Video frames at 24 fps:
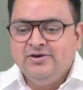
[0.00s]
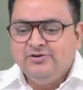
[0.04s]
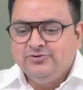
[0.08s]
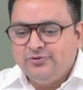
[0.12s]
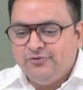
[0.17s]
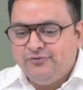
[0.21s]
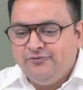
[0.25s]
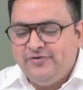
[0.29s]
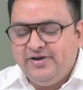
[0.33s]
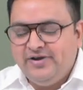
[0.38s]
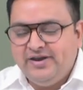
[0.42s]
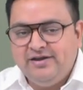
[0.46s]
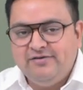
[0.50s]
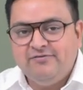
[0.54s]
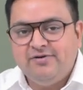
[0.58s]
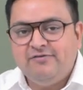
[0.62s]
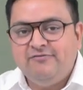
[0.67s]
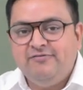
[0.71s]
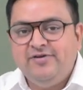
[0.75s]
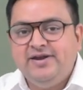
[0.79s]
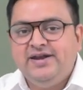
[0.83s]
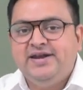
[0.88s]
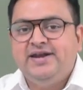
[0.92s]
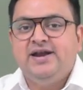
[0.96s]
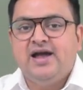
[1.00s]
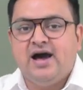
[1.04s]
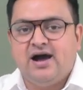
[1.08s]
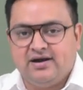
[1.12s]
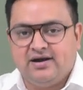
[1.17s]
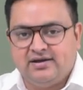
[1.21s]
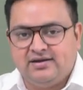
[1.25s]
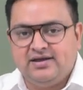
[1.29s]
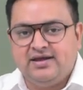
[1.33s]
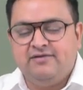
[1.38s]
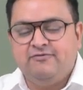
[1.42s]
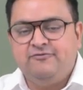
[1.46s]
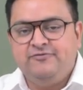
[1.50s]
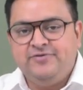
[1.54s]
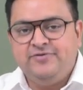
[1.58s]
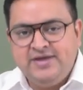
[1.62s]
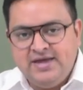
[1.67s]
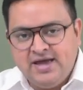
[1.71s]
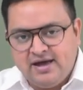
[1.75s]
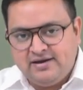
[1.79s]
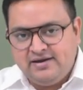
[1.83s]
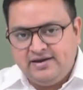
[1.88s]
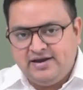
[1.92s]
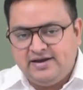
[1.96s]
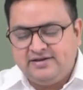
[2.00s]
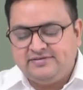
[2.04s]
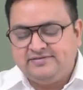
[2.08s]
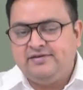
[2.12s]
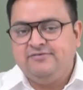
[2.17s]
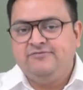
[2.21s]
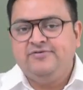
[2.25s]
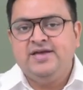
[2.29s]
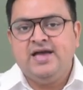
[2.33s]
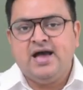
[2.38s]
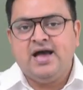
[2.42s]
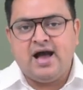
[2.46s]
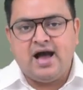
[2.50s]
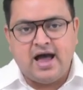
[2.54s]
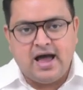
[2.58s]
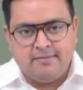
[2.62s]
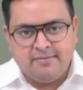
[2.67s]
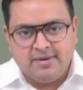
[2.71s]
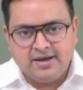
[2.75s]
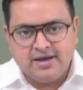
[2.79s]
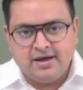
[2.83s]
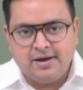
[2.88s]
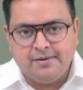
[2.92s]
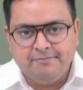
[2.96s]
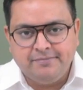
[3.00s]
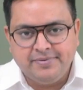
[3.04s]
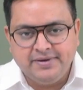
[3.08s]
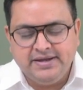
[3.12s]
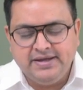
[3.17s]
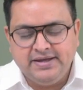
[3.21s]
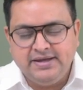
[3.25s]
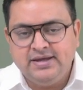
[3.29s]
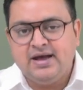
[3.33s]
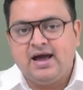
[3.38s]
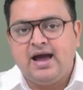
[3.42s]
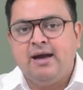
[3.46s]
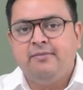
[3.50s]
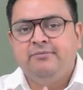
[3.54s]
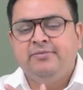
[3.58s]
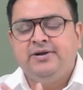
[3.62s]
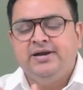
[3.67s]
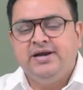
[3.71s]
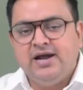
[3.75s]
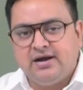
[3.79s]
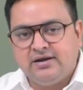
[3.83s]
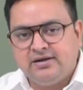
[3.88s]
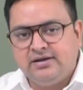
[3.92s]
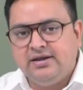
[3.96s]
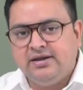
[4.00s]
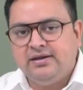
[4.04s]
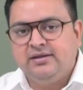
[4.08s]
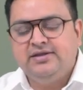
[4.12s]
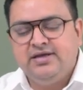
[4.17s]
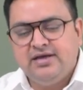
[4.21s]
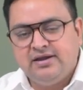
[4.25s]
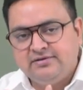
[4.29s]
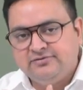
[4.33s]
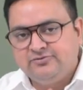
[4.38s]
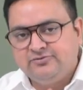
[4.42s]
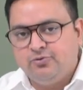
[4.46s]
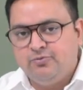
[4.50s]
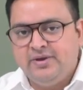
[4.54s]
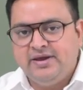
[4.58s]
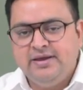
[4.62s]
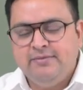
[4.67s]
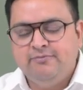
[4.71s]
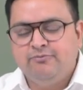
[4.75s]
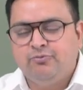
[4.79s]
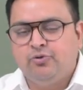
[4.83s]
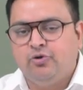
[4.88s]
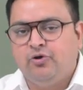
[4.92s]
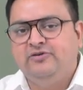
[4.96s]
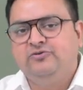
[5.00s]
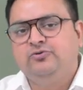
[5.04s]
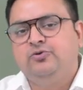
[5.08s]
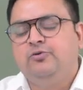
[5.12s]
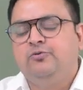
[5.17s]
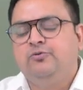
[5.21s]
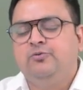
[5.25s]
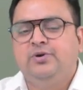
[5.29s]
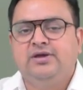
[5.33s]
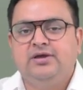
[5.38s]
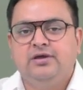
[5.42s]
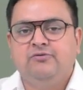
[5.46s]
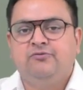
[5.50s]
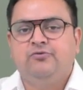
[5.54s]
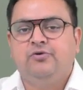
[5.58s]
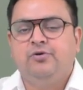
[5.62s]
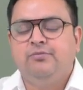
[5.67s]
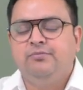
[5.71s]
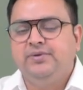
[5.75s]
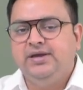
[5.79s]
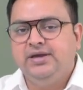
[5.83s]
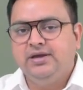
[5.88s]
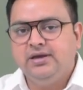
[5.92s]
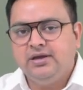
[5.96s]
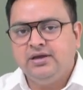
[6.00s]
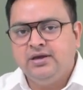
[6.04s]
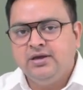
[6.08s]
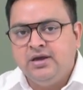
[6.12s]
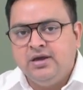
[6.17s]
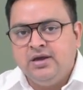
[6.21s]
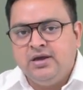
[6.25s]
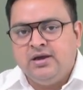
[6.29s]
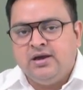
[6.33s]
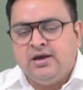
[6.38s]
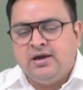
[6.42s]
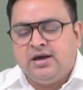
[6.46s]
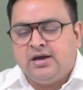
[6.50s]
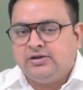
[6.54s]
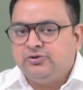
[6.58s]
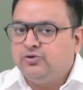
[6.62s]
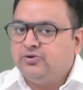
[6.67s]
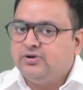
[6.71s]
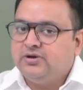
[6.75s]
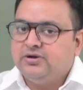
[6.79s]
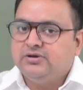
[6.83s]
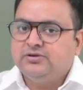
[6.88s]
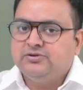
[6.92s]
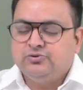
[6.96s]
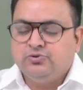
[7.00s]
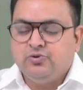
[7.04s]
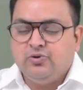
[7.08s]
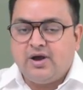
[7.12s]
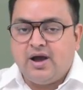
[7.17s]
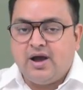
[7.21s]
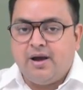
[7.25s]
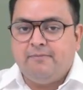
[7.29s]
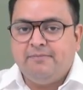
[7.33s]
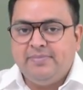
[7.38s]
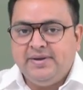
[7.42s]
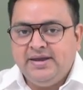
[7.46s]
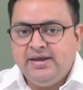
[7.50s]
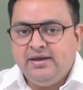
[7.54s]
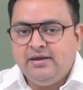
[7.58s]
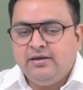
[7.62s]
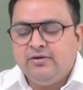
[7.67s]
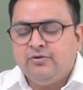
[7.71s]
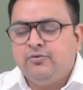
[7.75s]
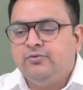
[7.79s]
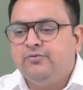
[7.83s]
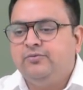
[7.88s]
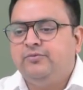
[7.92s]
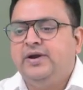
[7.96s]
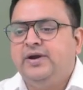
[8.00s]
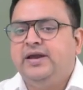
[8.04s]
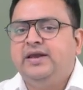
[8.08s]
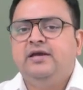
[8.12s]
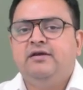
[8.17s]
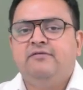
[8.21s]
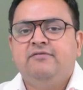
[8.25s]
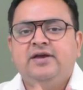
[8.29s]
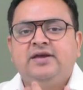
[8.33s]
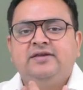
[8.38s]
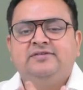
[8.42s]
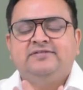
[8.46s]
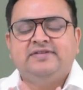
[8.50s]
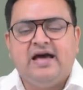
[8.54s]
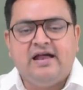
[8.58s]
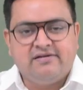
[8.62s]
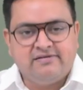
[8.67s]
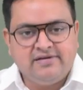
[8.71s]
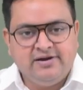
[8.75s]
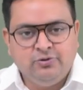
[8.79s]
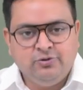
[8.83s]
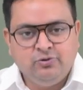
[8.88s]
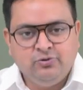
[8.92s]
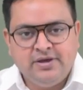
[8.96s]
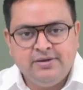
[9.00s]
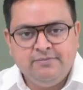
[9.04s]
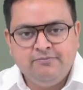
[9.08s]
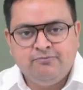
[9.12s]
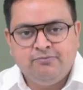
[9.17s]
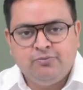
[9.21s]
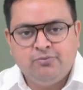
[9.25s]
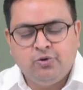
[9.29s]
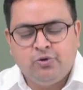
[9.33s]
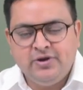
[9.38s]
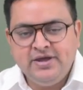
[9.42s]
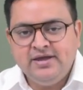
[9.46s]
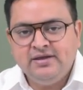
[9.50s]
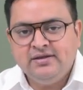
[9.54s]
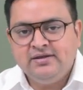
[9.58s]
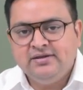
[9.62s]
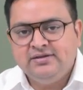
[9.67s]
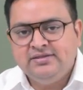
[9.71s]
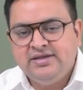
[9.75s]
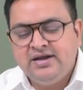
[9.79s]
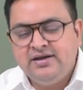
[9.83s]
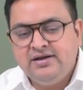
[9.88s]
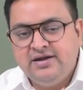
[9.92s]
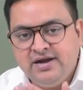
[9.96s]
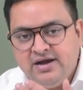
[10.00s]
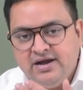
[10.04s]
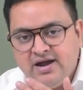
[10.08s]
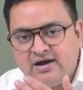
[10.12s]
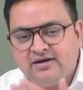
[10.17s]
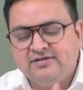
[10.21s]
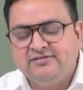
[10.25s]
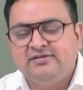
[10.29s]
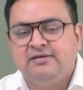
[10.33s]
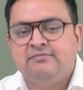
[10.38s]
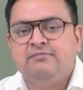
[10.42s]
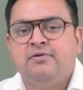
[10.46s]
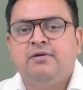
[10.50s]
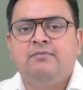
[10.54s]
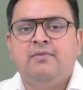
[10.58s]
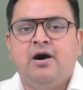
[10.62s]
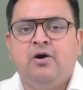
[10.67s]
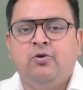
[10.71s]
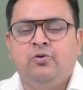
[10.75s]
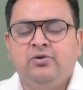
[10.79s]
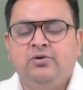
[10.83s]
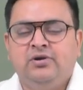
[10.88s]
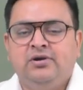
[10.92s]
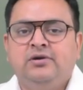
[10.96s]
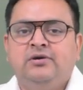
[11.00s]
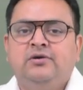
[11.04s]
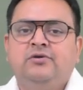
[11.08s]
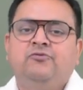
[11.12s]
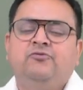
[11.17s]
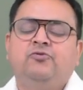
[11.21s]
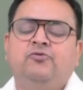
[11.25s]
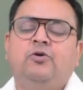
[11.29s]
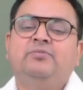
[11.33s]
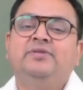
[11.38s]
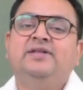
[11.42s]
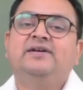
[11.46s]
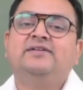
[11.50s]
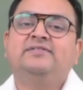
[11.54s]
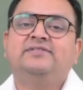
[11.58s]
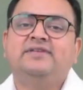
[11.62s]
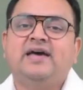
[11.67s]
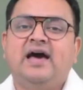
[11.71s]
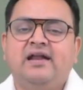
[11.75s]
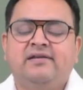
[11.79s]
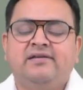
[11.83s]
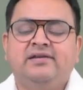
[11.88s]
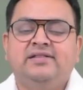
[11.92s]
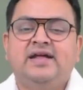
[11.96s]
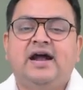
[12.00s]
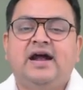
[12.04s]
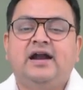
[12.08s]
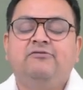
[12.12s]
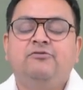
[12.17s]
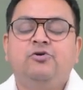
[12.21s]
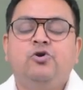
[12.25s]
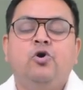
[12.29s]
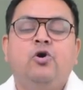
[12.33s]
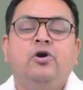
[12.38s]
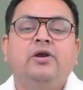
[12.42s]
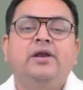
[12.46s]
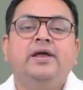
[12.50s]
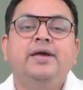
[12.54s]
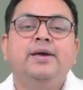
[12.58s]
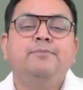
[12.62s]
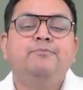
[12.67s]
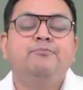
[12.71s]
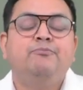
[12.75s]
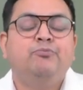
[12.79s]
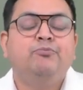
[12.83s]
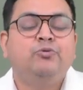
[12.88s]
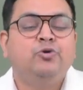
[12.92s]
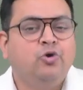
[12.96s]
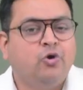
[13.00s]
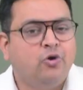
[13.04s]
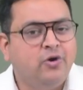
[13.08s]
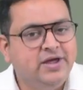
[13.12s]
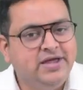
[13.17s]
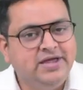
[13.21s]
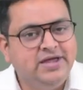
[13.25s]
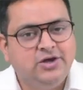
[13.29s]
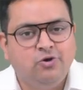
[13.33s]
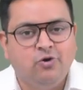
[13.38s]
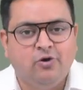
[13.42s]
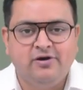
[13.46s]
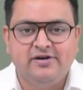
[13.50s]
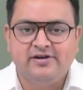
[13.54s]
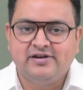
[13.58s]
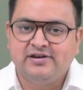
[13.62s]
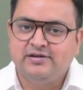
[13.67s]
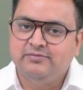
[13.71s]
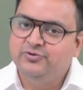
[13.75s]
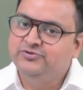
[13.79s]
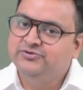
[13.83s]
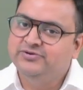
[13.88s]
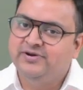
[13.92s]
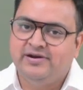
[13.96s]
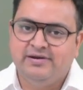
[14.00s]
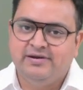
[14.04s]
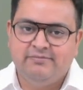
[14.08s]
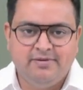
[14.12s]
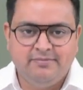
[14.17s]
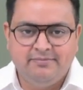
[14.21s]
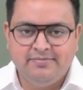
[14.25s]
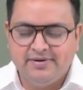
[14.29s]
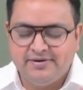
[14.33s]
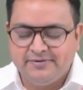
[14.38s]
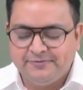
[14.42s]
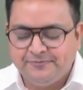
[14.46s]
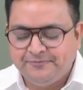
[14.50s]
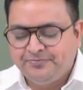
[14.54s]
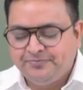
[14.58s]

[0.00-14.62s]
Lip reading: So whenever we deduct, I'm a company, I'm deducting, there are so many employees who are working for me. The company, while giving salary to the employee, they deduct some amount from their salary, that we call employee contribution, remember?